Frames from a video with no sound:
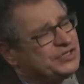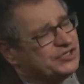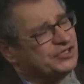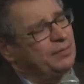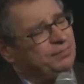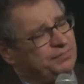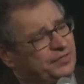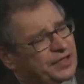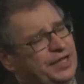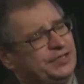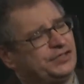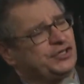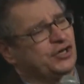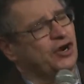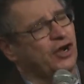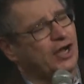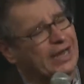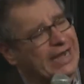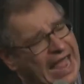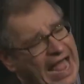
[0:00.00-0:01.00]
some things that
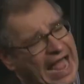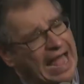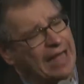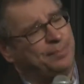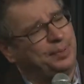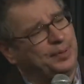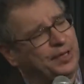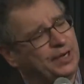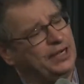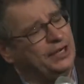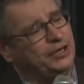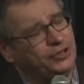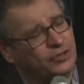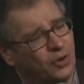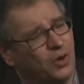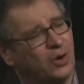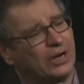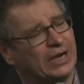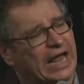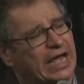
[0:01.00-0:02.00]
are going to happen in
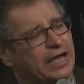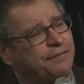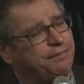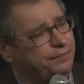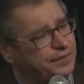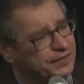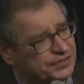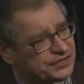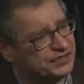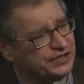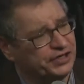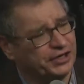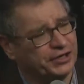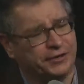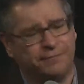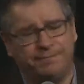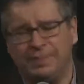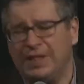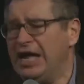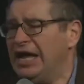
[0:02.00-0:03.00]
your life this
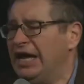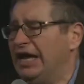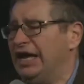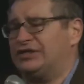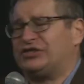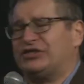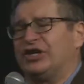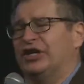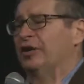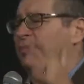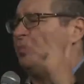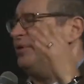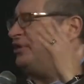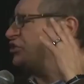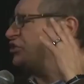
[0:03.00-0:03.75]
year. It's going to be